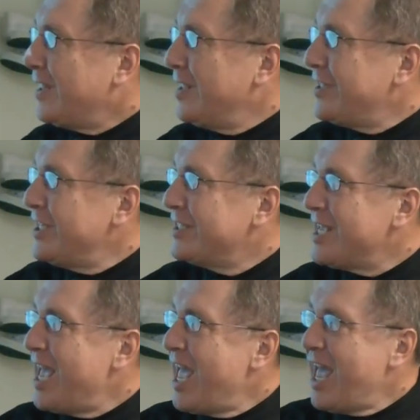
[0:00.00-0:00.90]
That is,
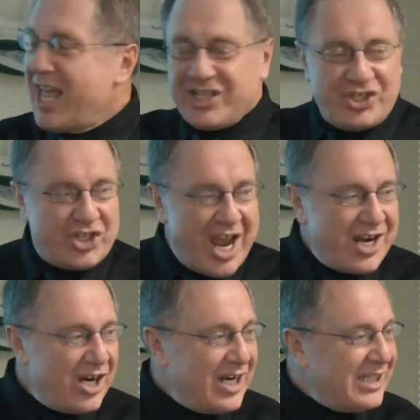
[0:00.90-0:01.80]

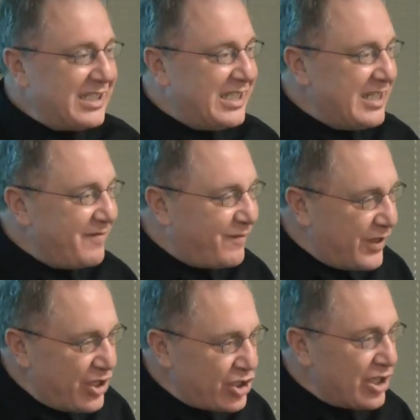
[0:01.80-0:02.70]
general
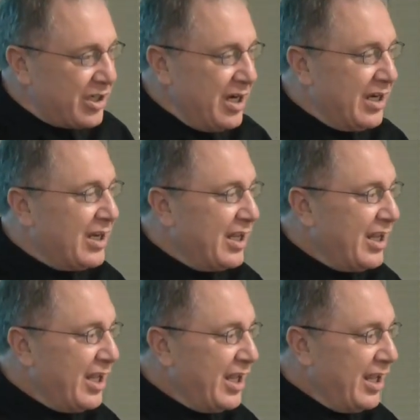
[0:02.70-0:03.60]
division
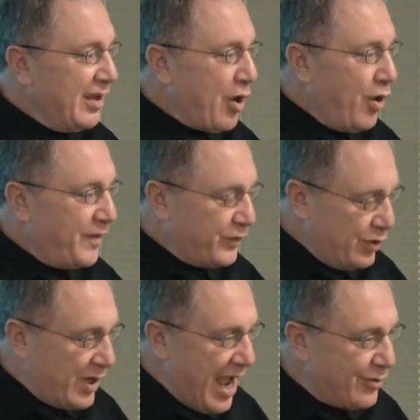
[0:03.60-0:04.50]
of
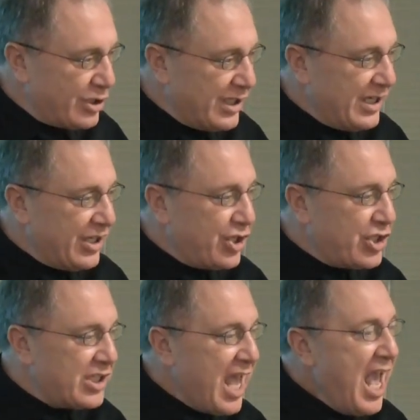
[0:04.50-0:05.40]
two Gaussian
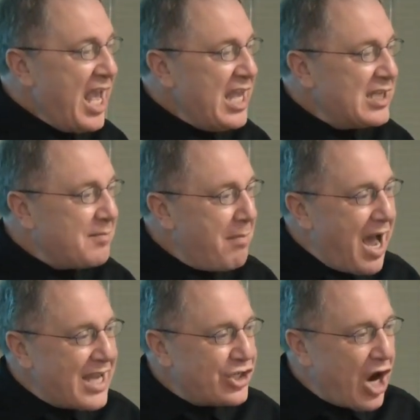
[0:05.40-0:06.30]
integers is
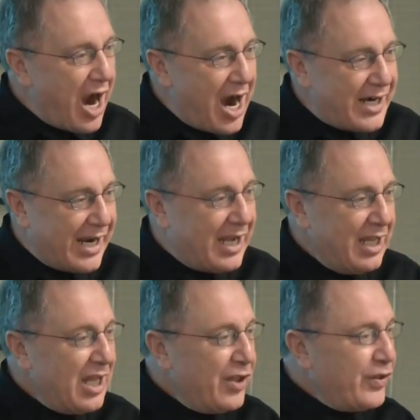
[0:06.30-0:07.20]
much harder
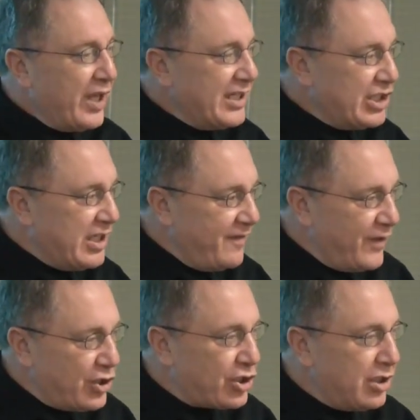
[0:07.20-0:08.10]
than
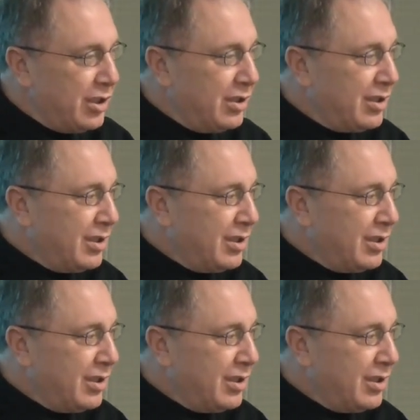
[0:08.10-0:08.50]
division